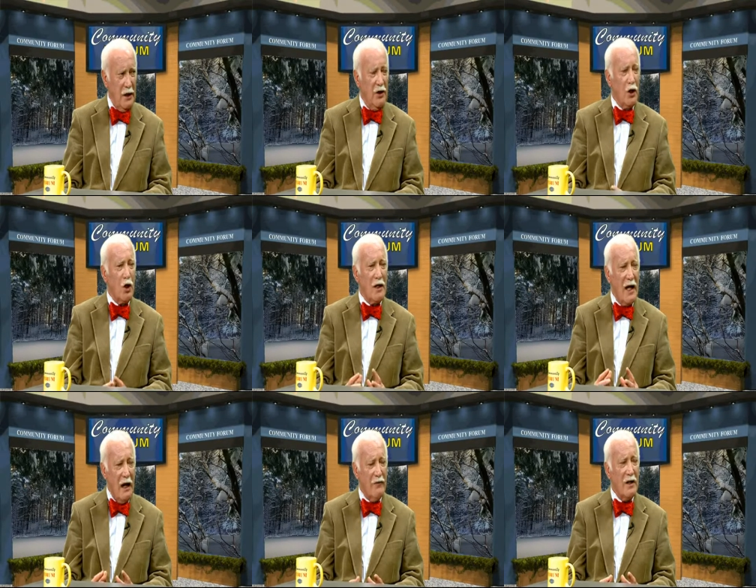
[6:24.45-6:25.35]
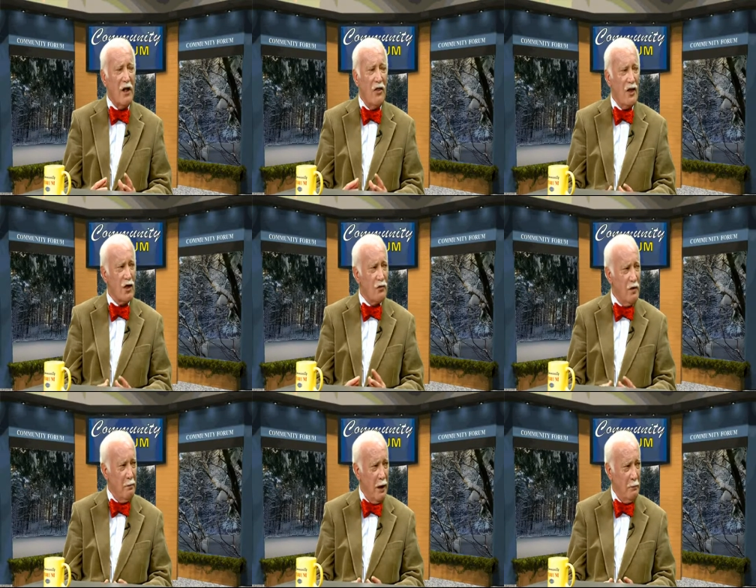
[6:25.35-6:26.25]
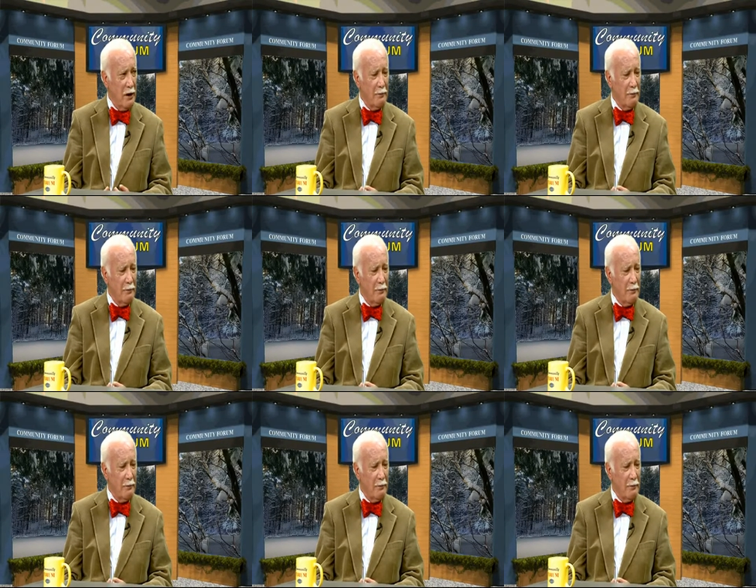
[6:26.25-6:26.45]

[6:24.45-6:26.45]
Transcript: that could govern this republic.